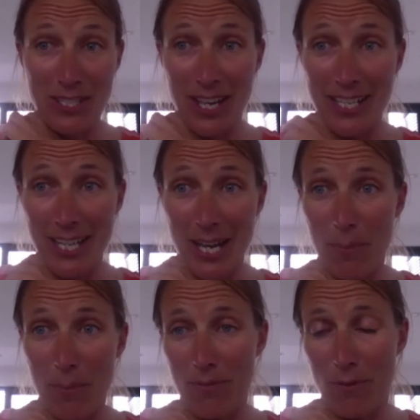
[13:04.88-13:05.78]
signed up
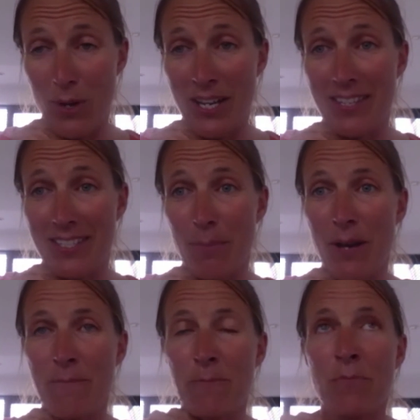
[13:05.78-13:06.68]
for one in the
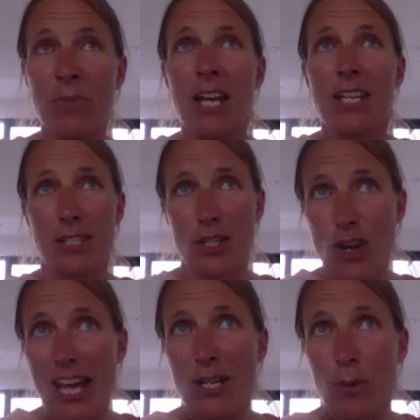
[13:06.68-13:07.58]
summer. So the
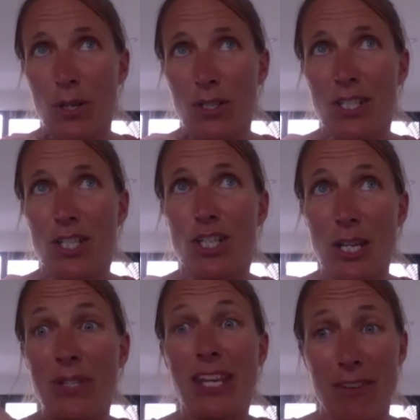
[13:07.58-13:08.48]
trade was that she
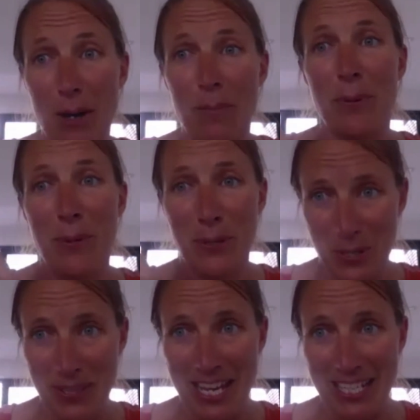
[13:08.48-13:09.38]
would give up
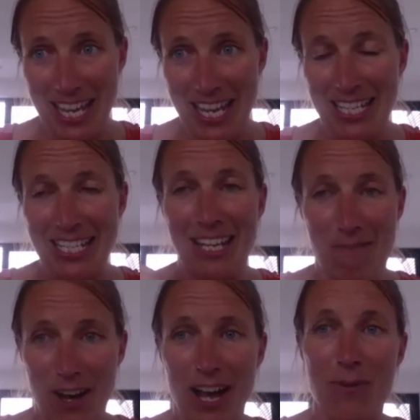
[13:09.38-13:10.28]
doing that date
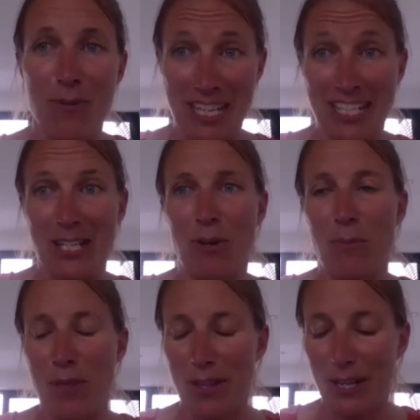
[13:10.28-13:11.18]
if I went and did one
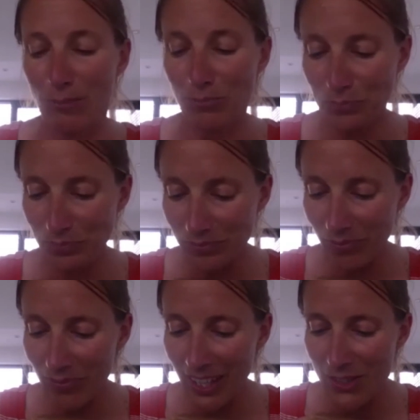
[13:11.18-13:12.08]
with her.
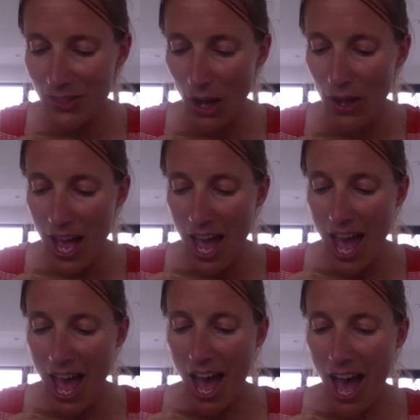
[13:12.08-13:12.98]
So
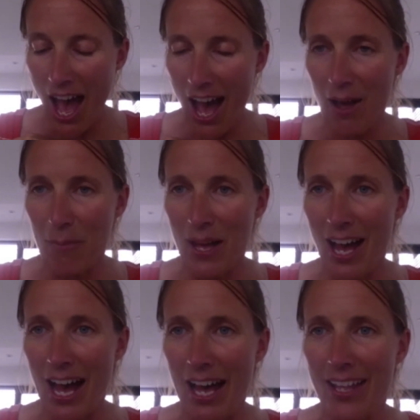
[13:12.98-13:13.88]

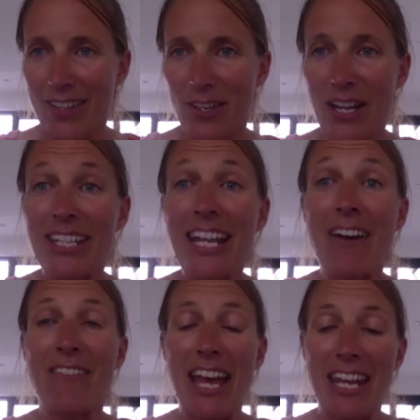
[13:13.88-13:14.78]
I didn't
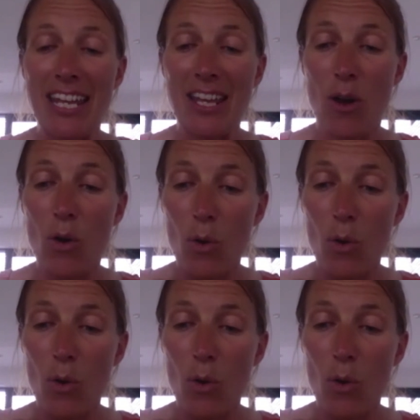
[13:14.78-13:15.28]
have any,